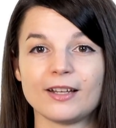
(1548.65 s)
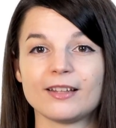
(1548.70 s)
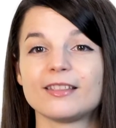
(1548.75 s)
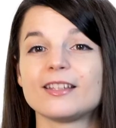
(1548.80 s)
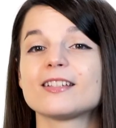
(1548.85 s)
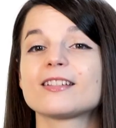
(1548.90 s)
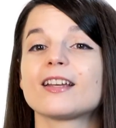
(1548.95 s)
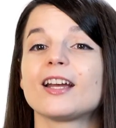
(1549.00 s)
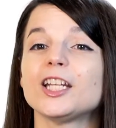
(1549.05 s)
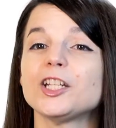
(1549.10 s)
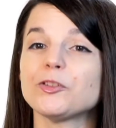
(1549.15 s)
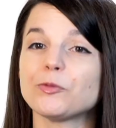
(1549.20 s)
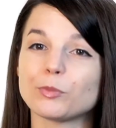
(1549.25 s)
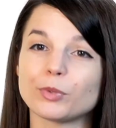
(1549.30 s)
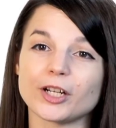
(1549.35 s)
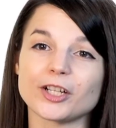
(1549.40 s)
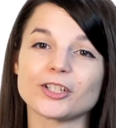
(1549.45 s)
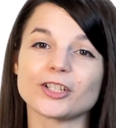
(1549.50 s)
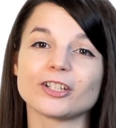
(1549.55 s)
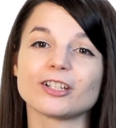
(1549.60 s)
This kind of
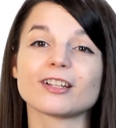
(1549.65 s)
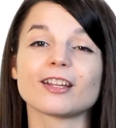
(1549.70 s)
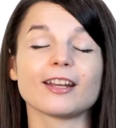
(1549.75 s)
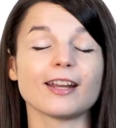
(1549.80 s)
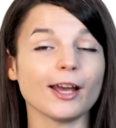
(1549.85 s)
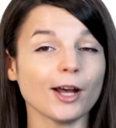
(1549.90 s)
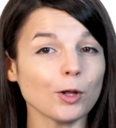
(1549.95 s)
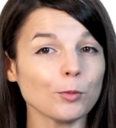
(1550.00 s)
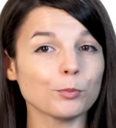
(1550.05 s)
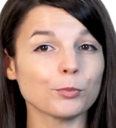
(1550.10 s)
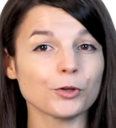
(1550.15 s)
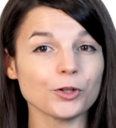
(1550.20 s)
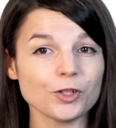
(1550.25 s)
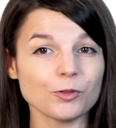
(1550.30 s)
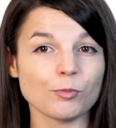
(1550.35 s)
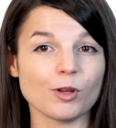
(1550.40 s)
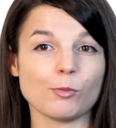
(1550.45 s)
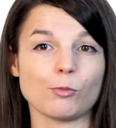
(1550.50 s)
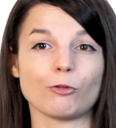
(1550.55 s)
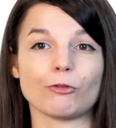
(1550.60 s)
pressure can help
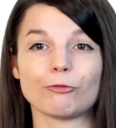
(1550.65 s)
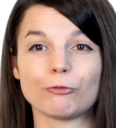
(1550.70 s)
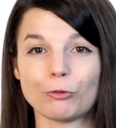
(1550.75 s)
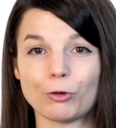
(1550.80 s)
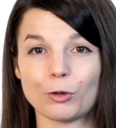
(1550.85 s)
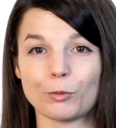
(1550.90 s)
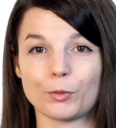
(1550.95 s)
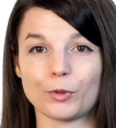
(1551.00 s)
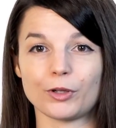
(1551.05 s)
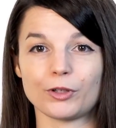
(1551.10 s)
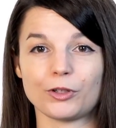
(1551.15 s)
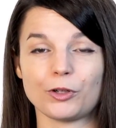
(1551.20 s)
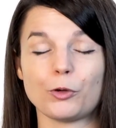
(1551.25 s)
push people forward